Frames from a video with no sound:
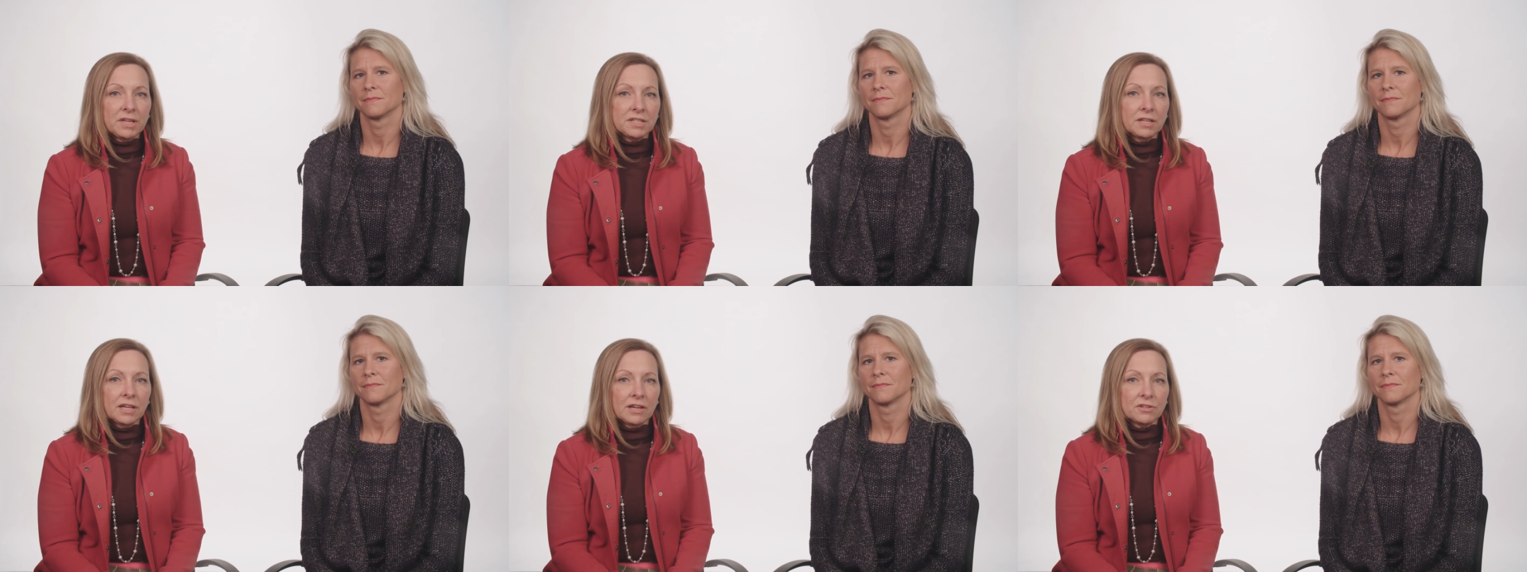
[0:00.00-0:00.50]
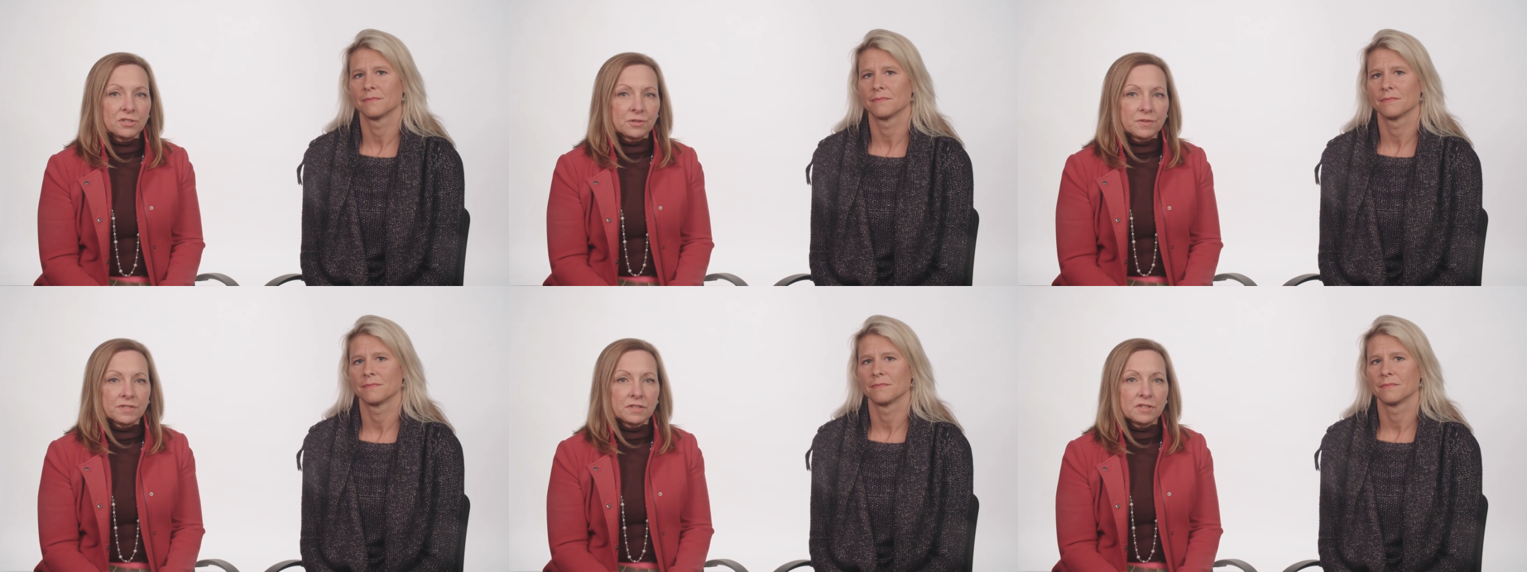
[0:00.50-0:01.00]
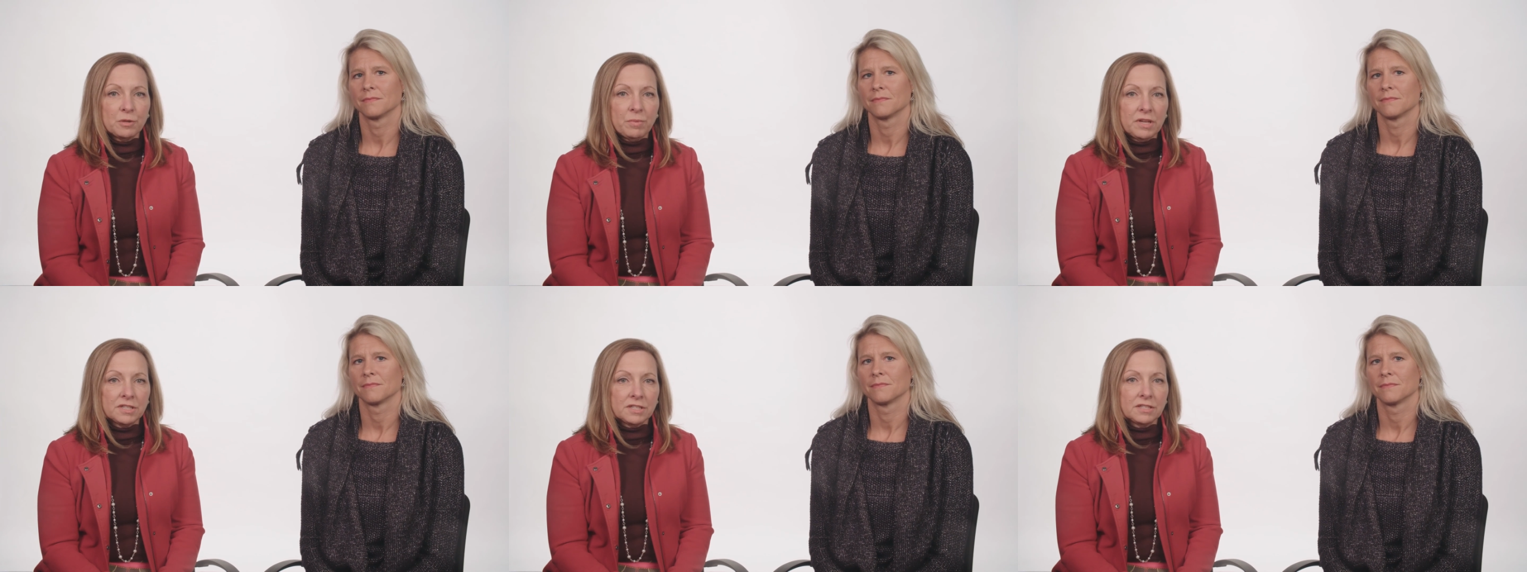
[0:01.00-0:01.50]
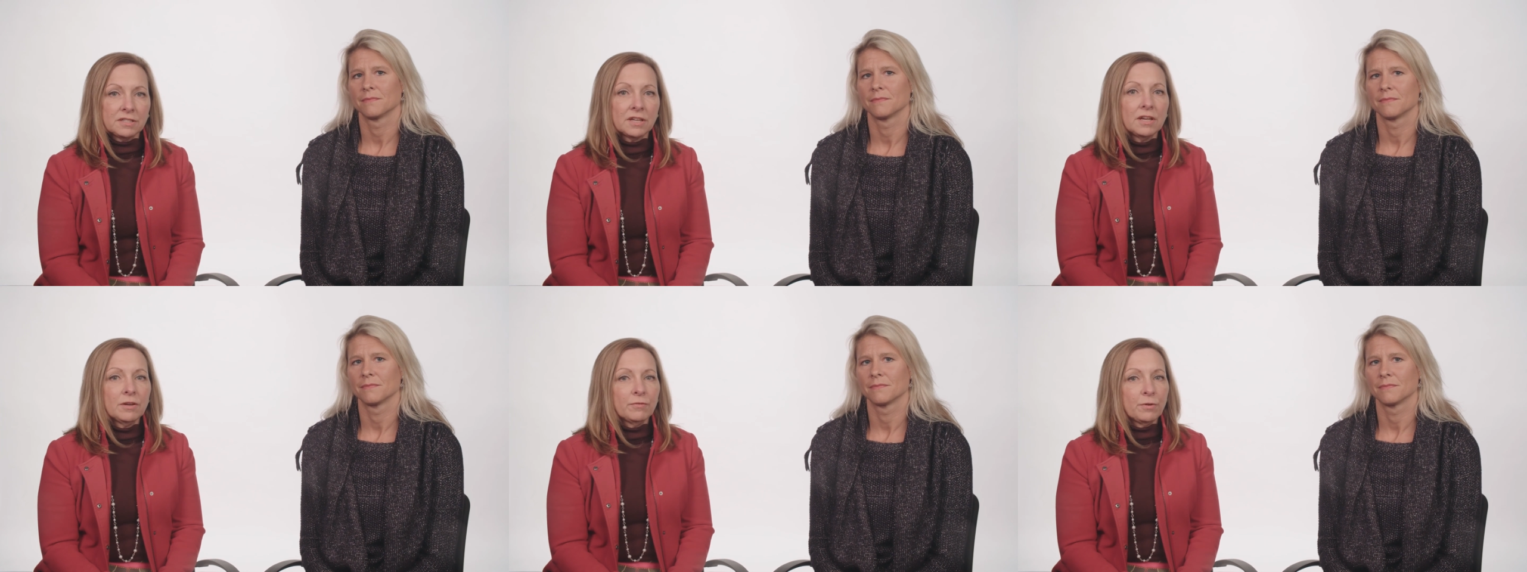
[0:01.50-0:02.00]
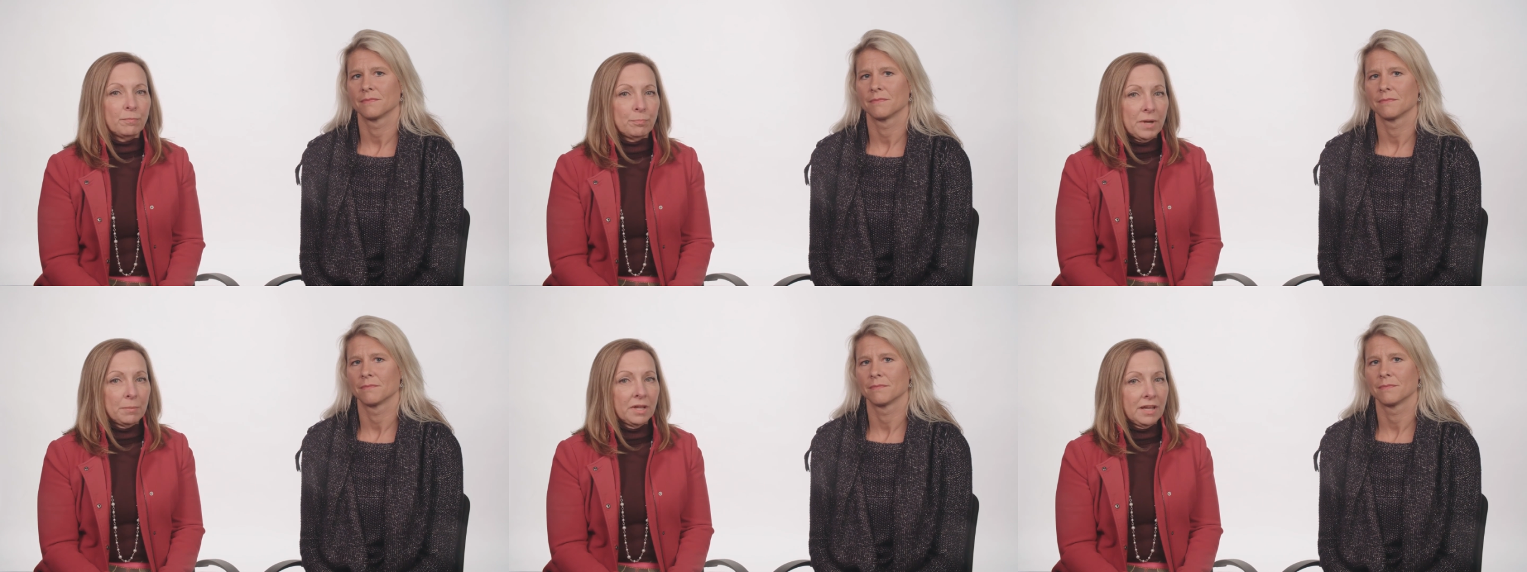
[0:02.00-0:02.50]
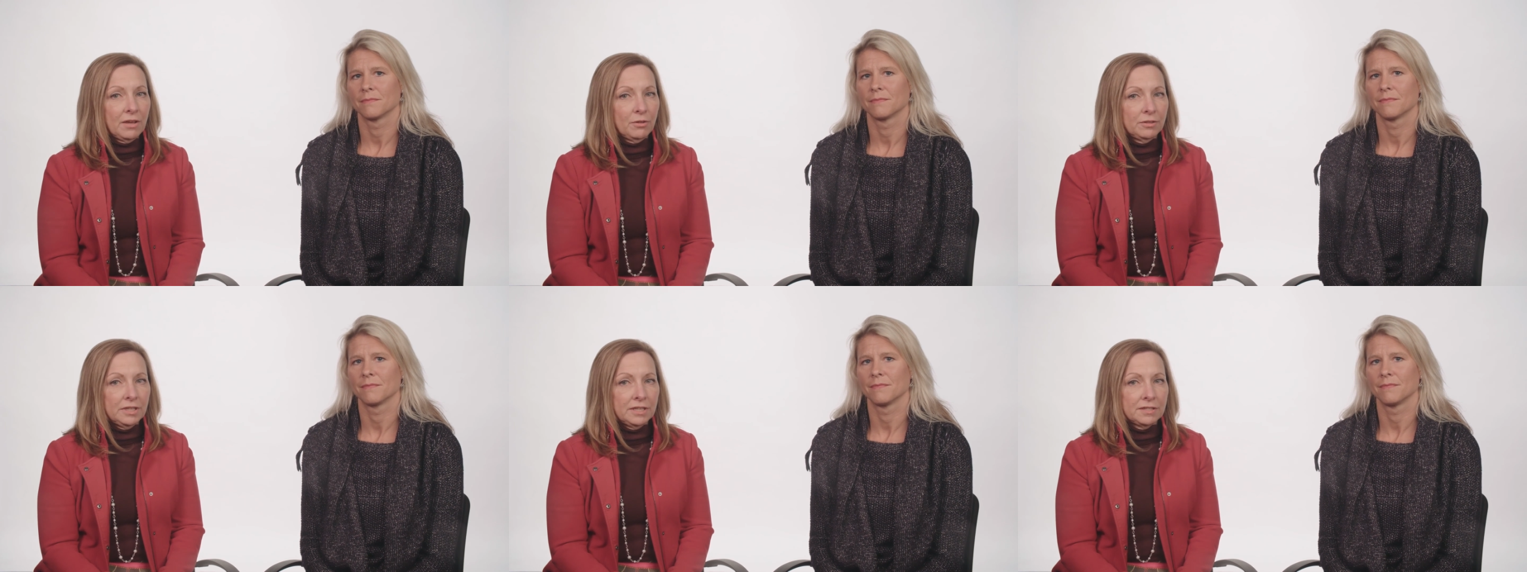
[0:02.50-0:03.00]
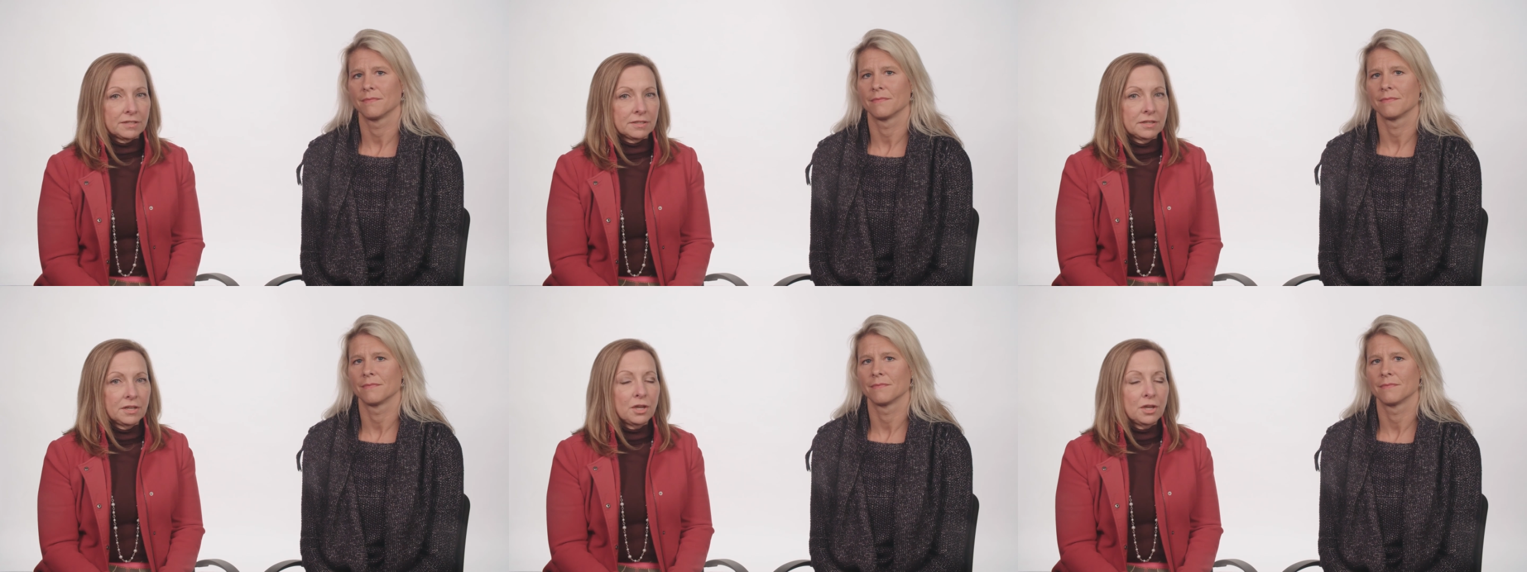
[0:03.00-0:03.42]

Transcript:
Speaker 1: patient care services to patients for public health needs.